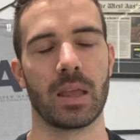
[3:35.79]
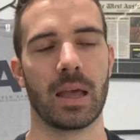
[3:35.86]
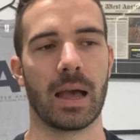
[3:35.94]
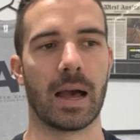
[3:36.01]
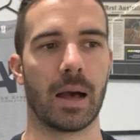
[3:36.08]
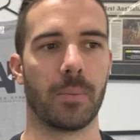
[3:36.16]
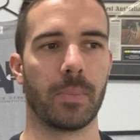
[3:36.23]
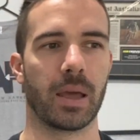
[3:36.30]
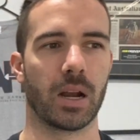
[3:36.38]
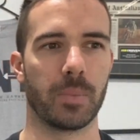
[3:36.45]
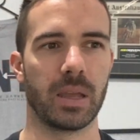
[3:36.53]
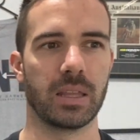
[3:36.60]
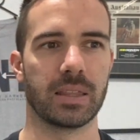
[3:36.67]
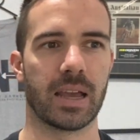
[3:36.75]
And I
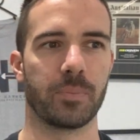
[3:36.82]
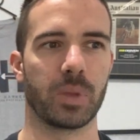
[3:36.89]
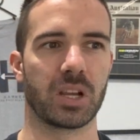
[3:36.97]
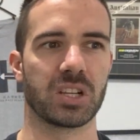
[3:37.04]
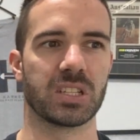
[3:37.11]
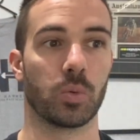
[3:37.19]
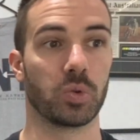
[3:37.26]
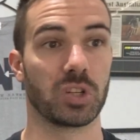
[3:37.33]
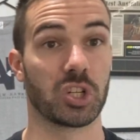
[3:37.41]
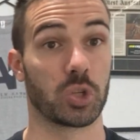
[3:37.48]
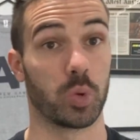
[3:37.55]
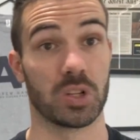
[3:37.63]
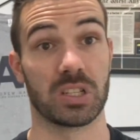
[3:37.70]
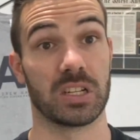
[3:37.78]
mean that because there
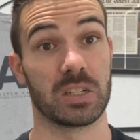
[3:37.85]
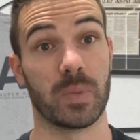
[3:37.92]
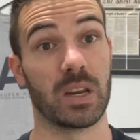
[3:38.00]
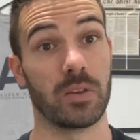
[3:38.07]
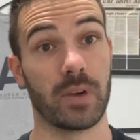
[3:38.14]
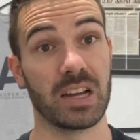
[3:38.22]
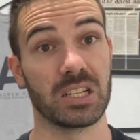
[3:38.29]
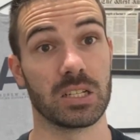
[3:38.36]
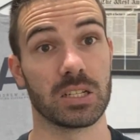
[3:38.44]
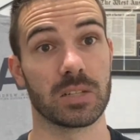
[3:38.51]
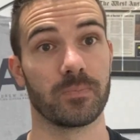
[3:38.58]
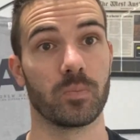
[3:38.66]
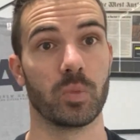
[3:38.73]
just wasn't as many races.